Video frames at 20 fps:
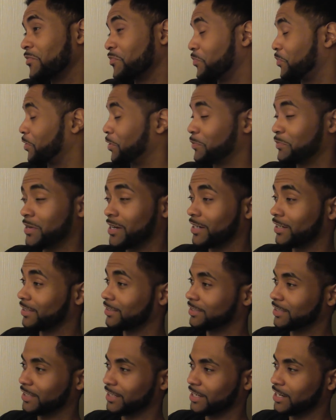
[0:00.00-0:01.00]
But I'm not gonna
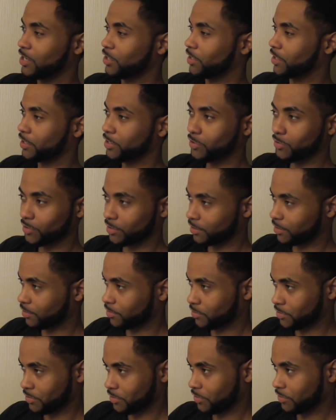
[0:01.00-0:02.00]
take it out angrily
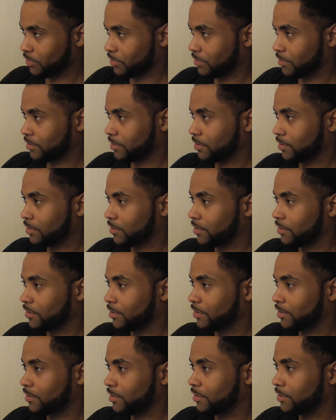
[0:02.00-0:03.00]
on
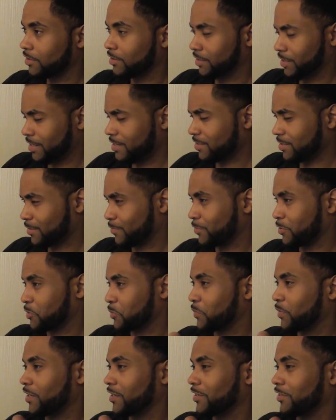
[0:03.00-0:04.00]
you. Yes, I'm gonna
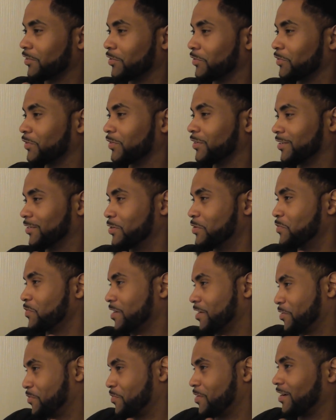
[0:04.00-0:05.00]
spank you. What do you
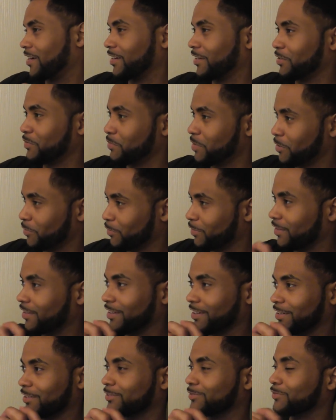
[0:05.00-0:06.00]
mean? Am I, am I really
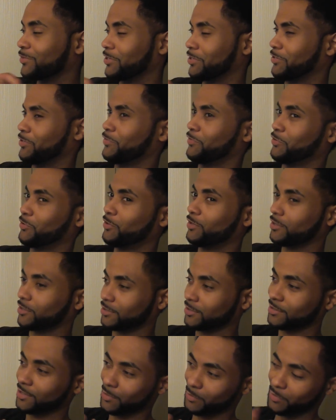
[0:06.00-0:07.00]
gonna spank? You? Of
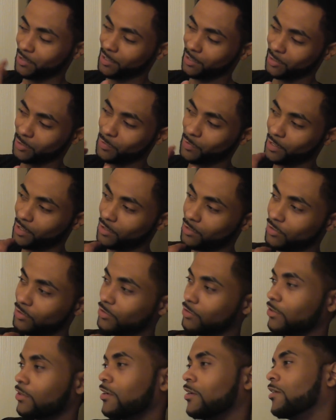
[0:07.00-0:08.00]
course, I'm gonna spank
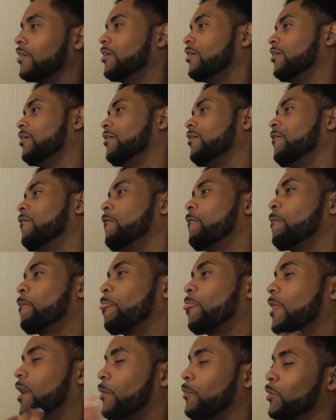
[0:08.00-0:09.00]
you.
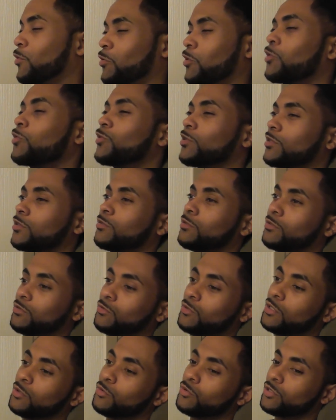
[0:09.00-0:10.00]
I mean, what were you?
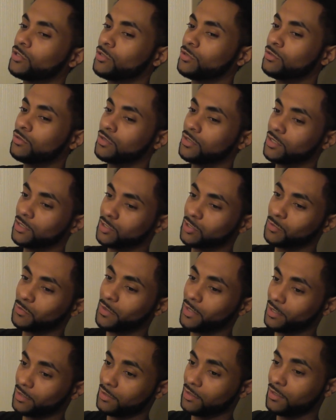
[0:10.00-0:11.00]
What were you
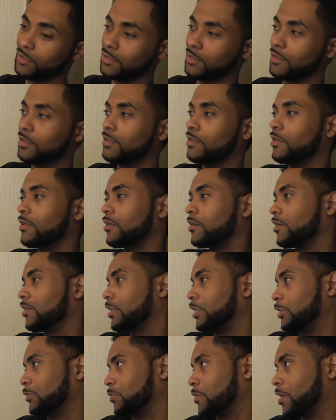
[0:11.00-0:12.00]
expecting?
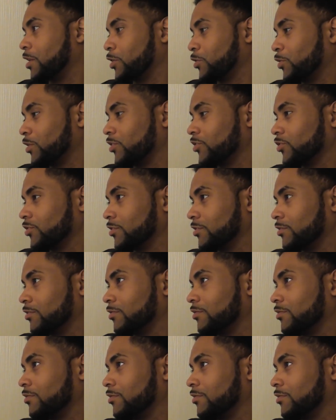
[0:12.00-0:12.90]
Is my question